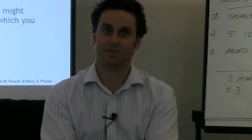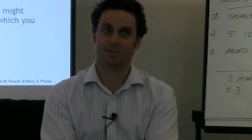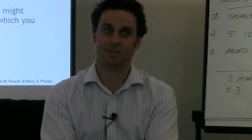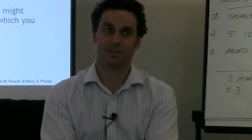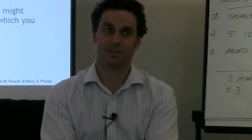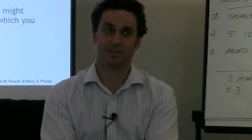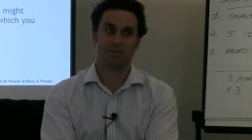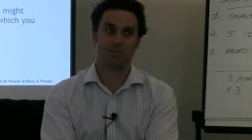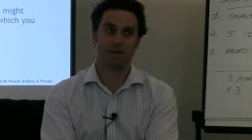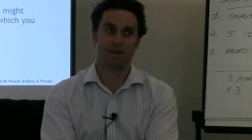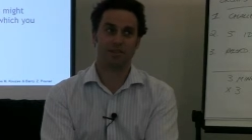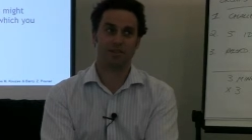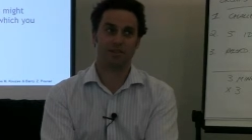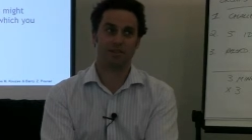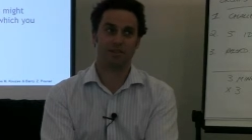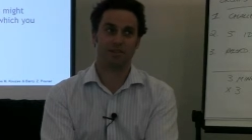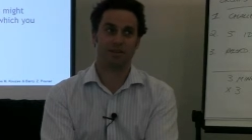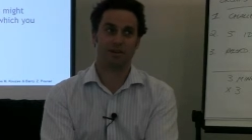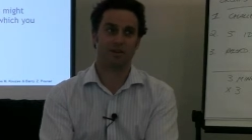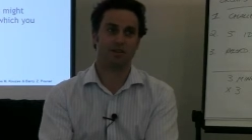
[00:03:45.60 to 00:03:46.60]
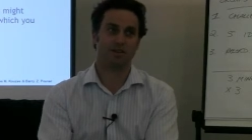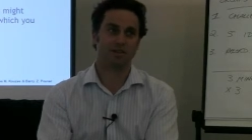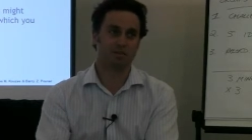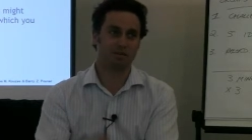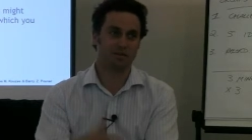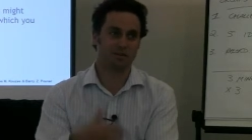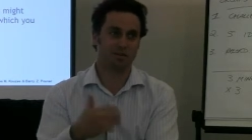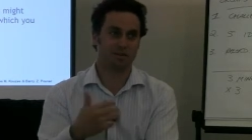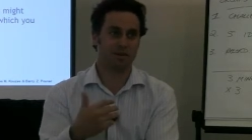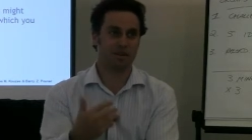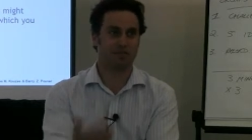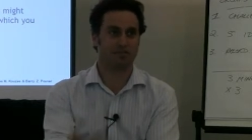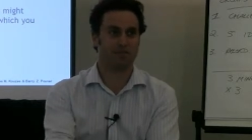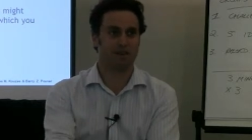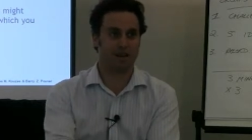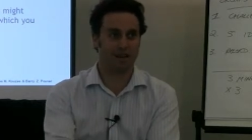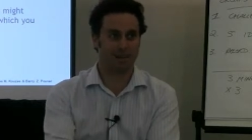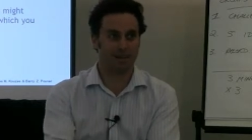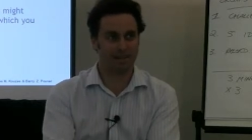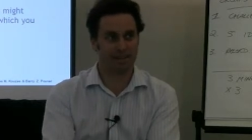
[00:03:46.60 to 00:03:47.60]
expensive goes, before they
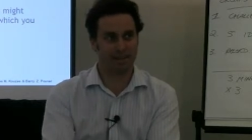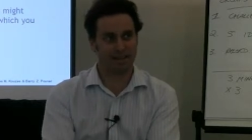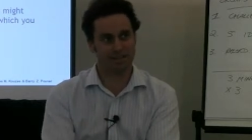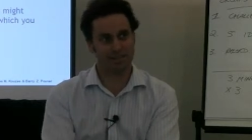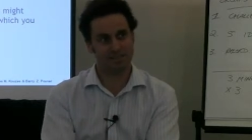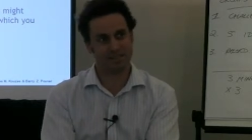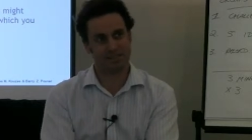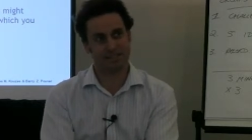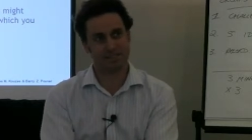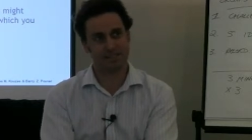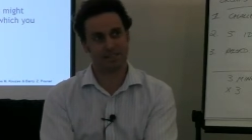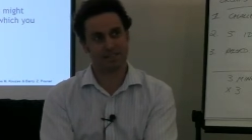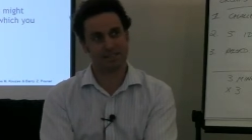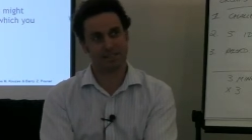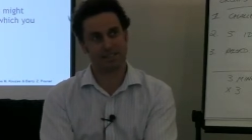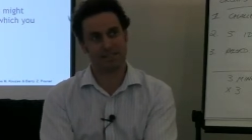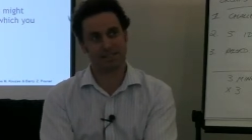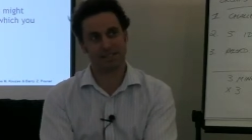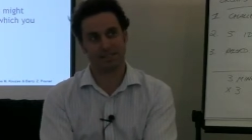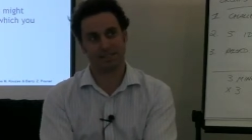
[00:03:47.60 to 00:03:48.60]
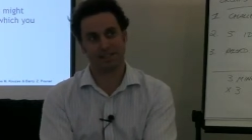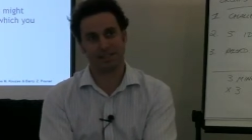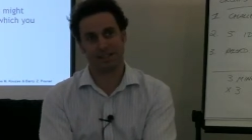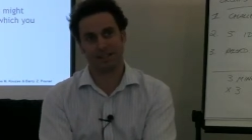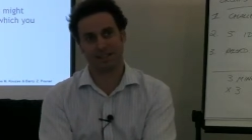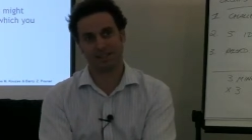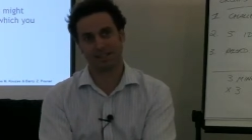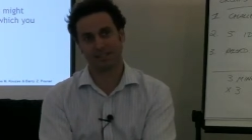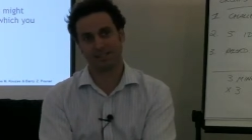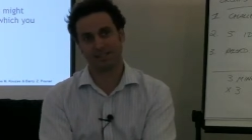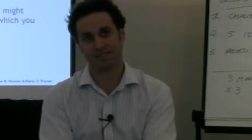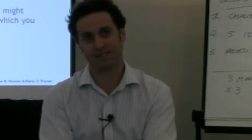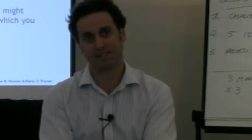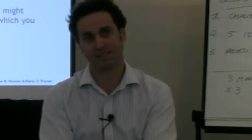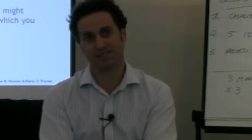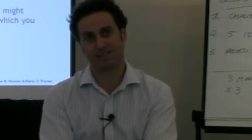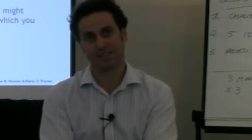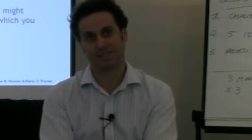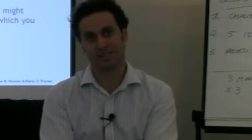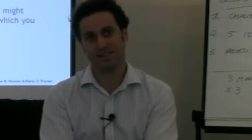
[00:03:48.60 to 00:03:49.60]
finally actually succeeded in getting it
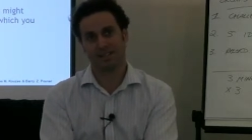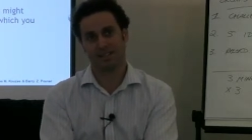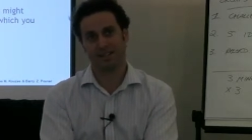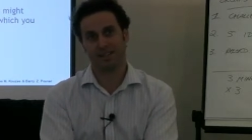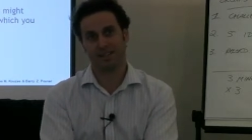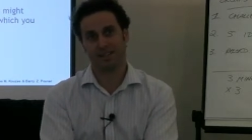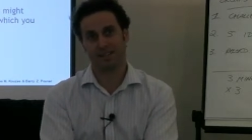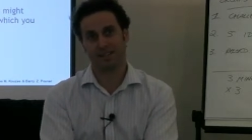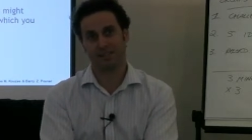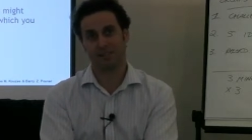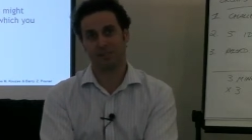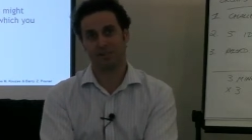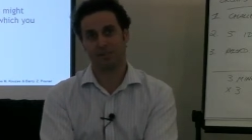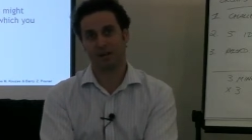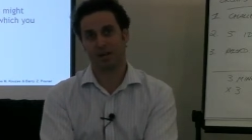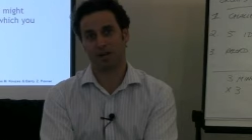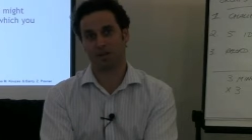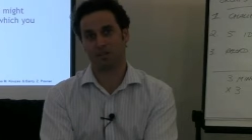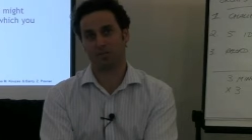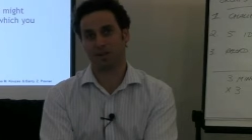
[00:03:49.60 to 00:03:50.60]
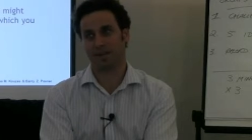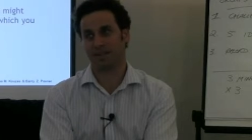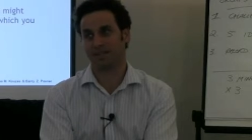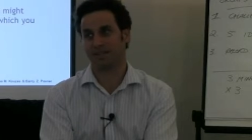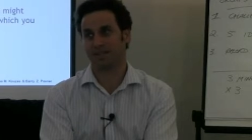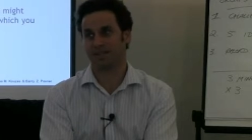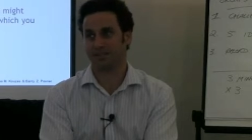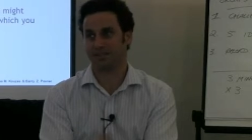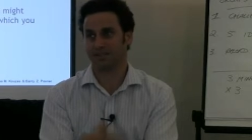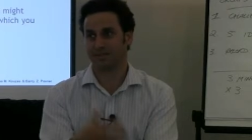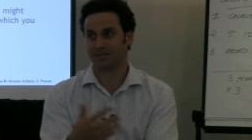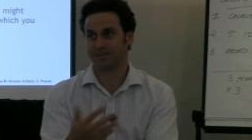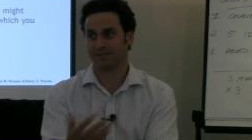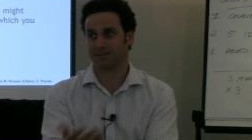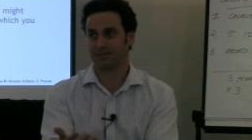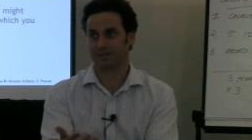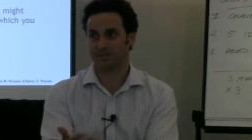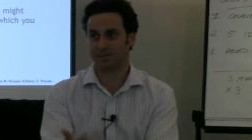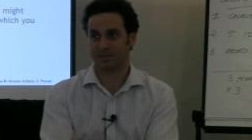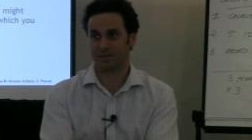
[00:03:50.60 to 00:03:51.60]
into the marketplace and
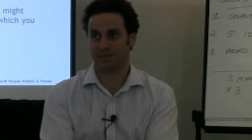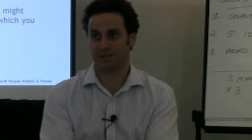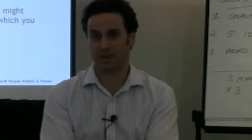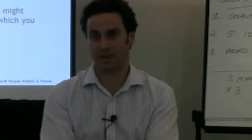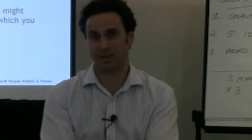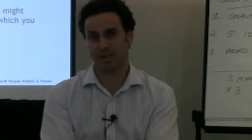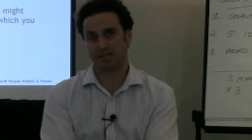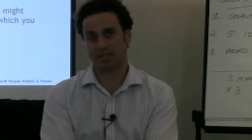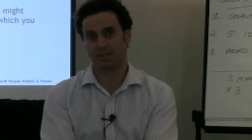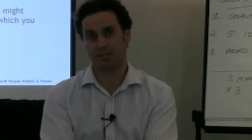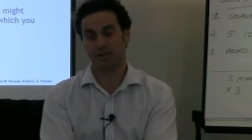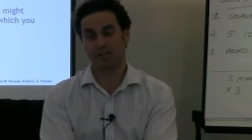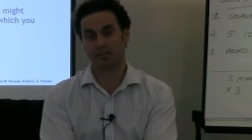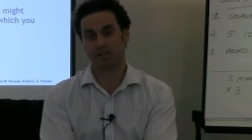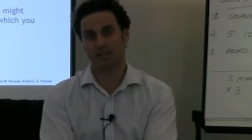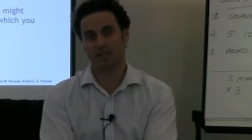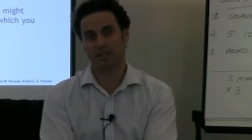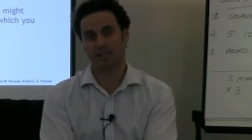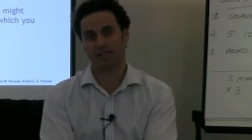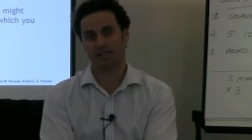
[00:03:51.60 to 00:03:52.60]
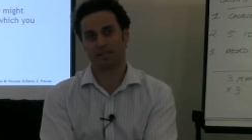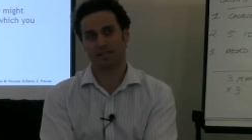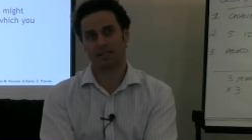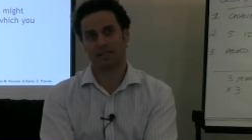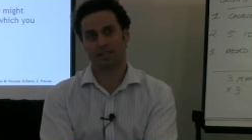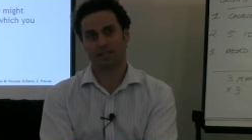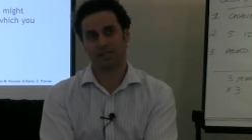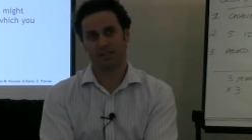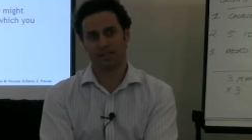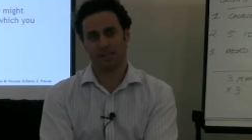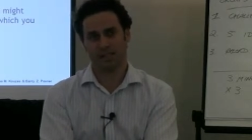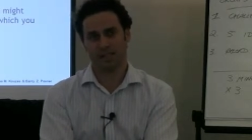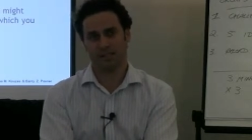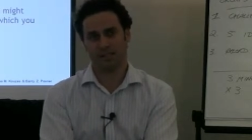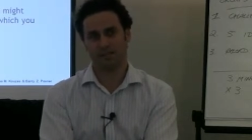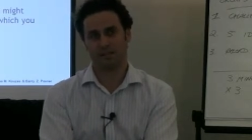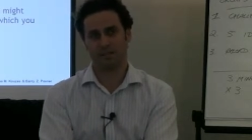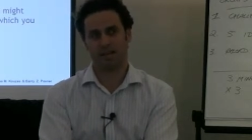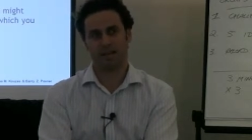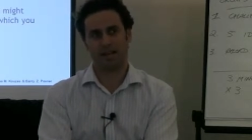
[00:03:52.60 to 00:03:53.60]
Australians adopting it. And
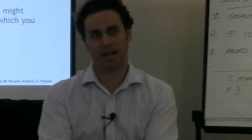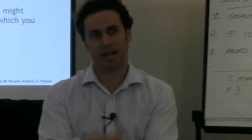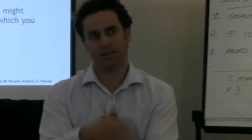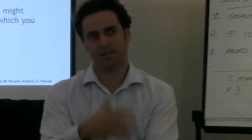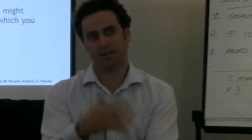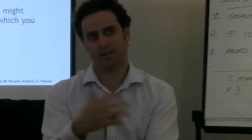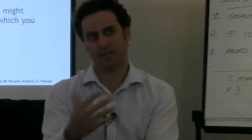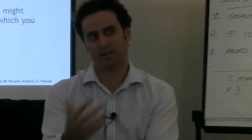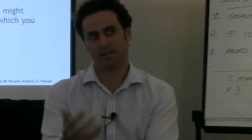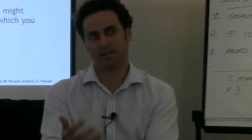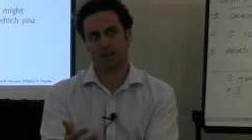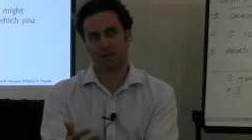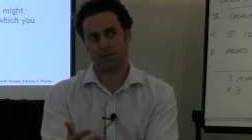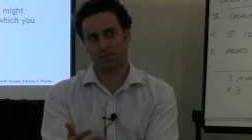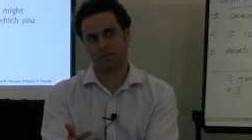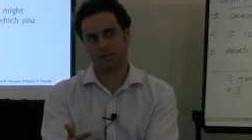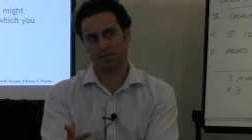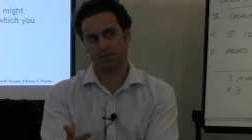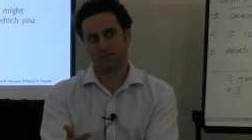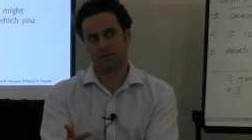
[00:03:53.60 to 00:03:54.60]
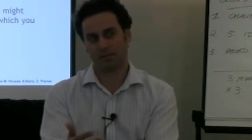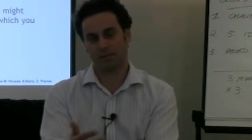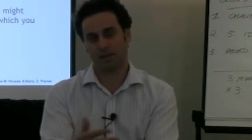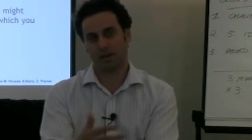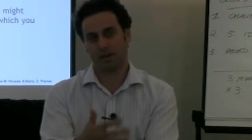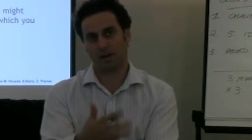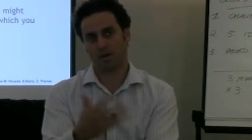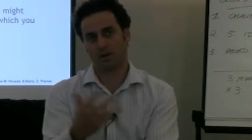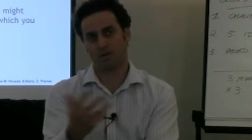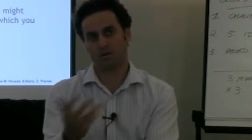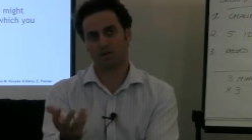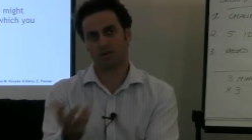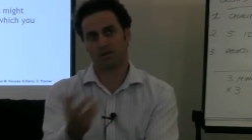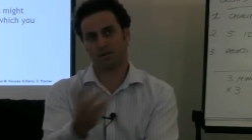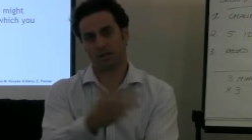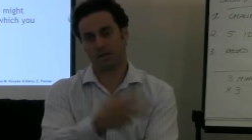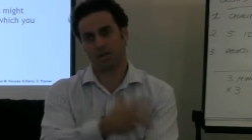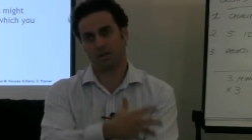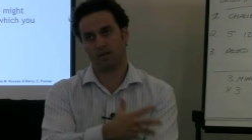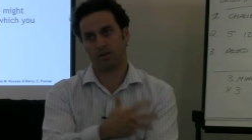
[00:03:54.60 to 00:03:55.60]
there's many other examples in
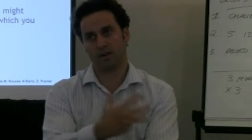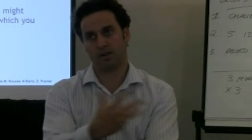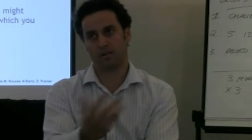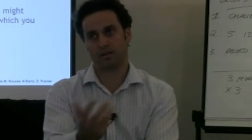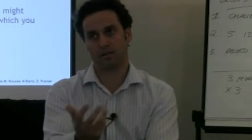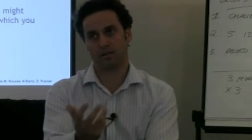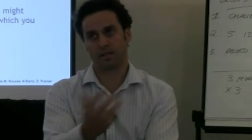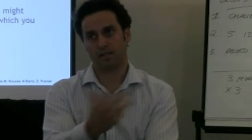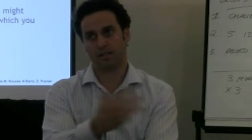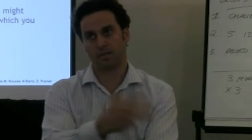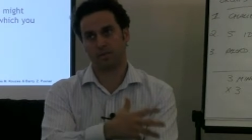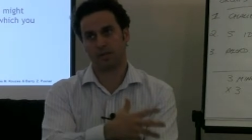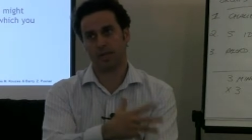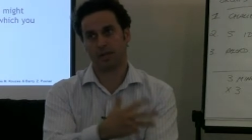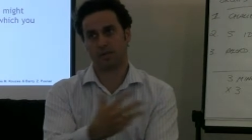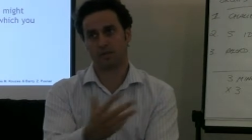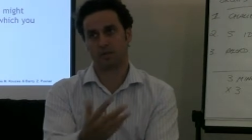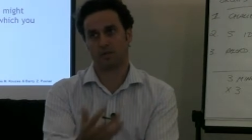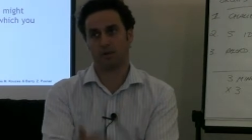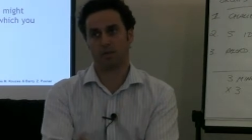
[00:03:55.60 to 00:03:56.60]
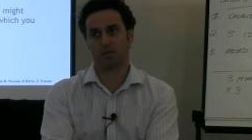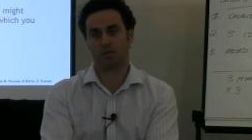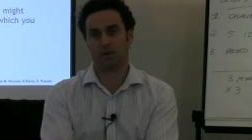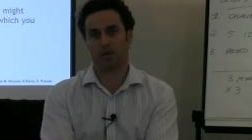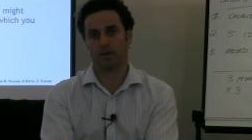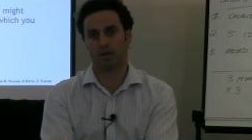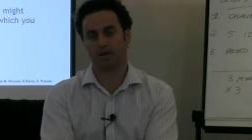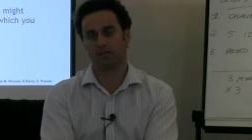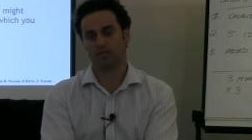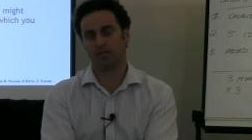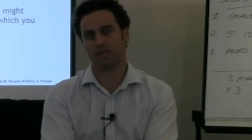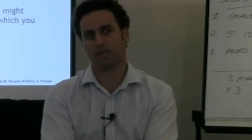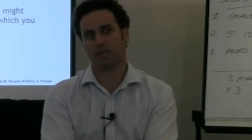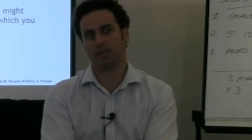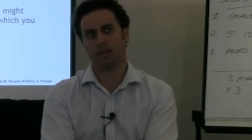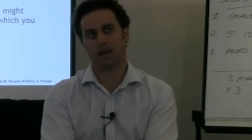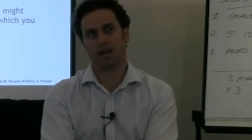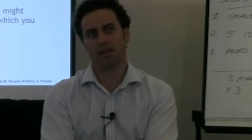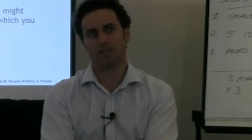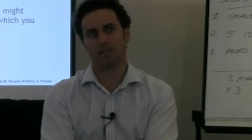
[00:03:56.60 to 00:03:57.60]
our old Leadership Challenge workbook of,
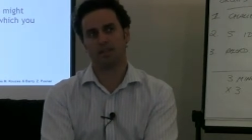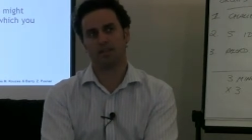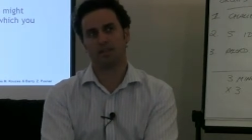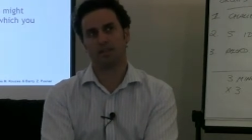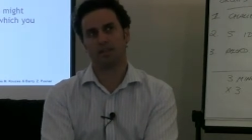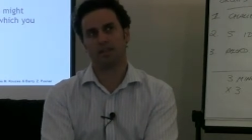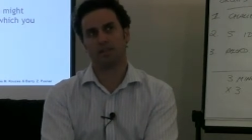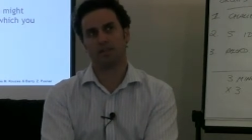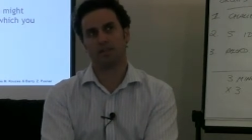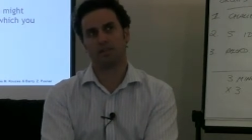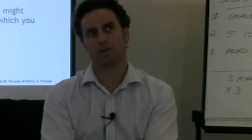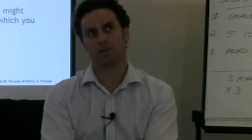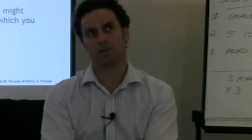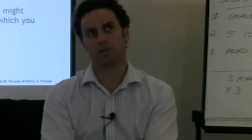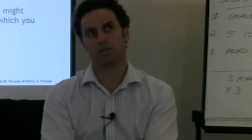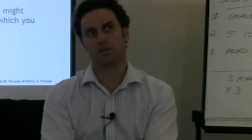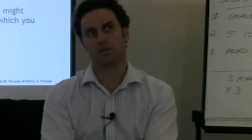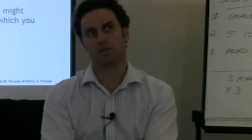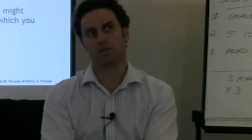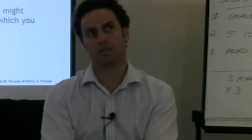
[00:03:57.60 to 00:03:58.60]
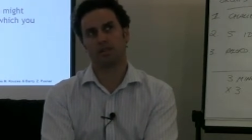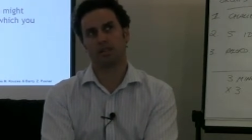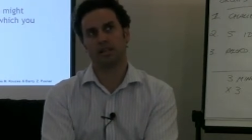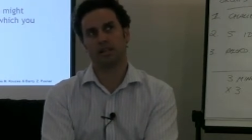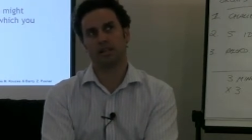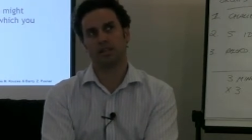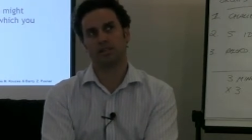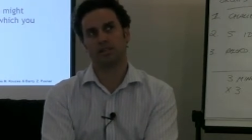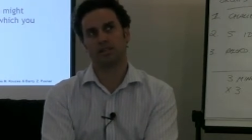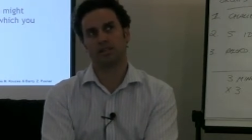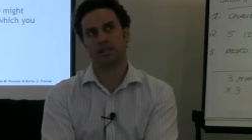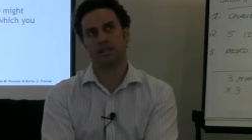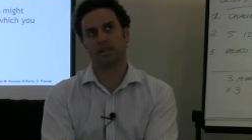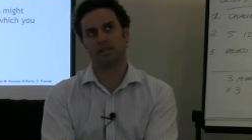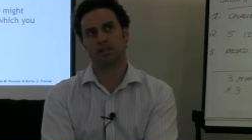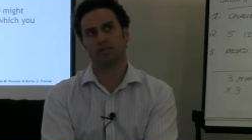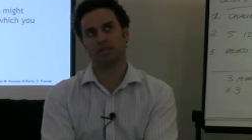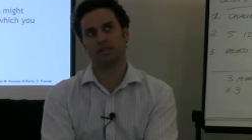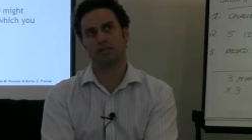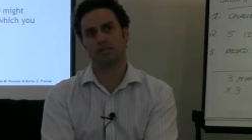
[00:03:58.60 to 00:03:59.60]
I think, Theodore
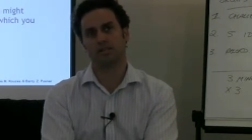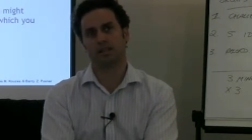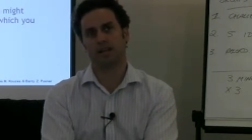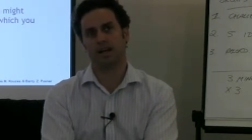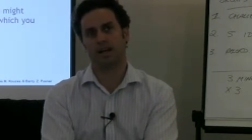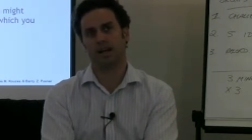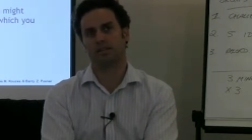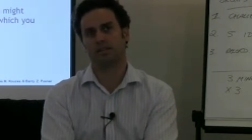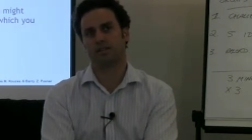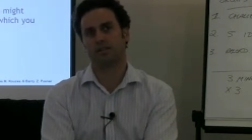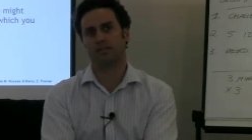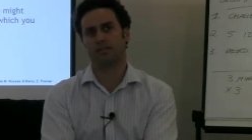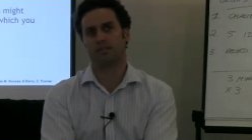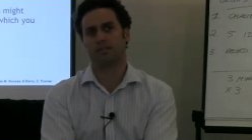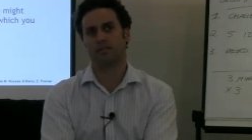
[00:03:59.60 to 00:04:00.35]
Giesel, the guy who did